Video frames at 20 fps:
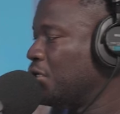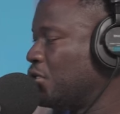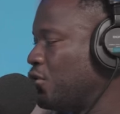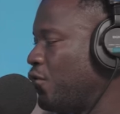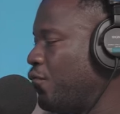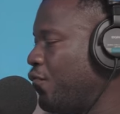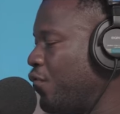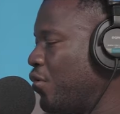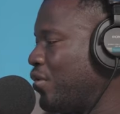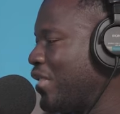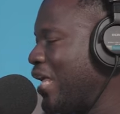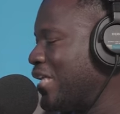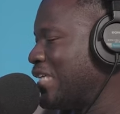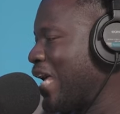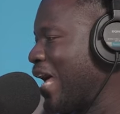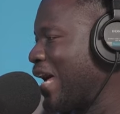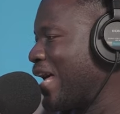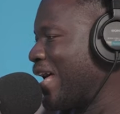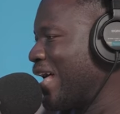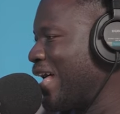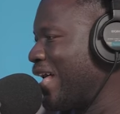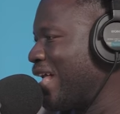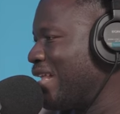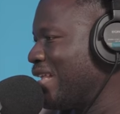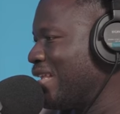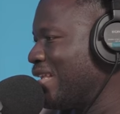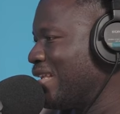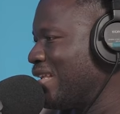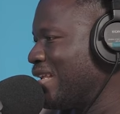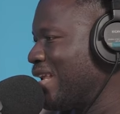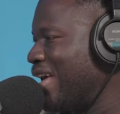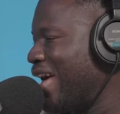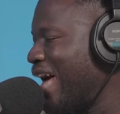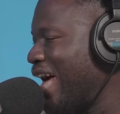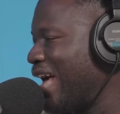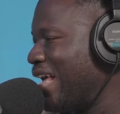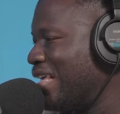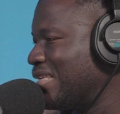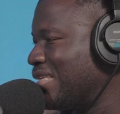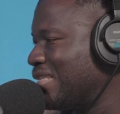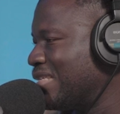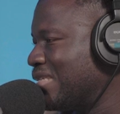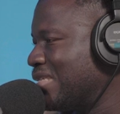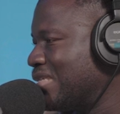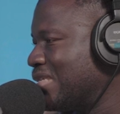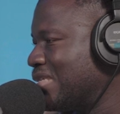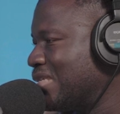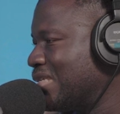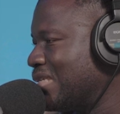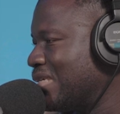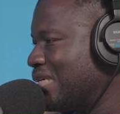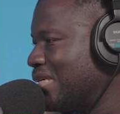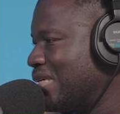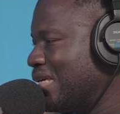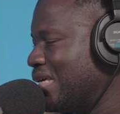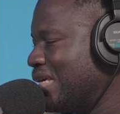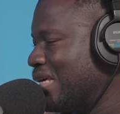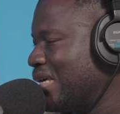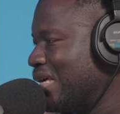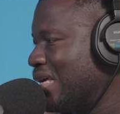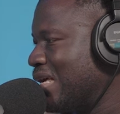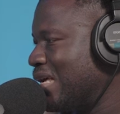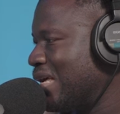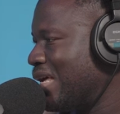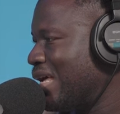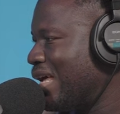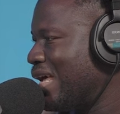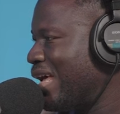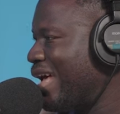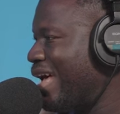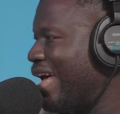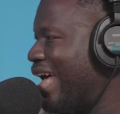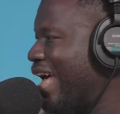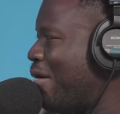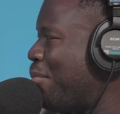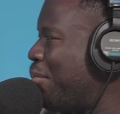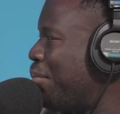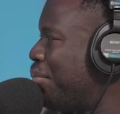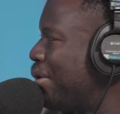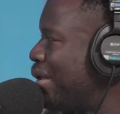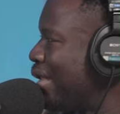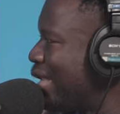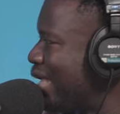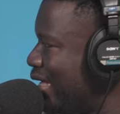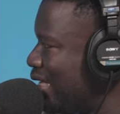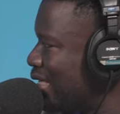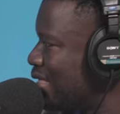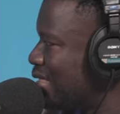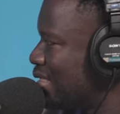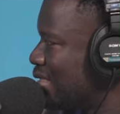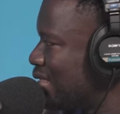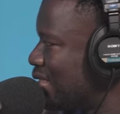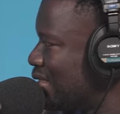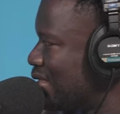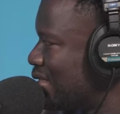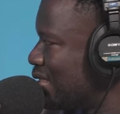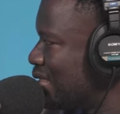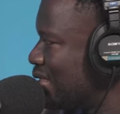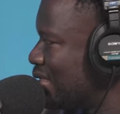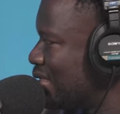do you feel that Akan has a place,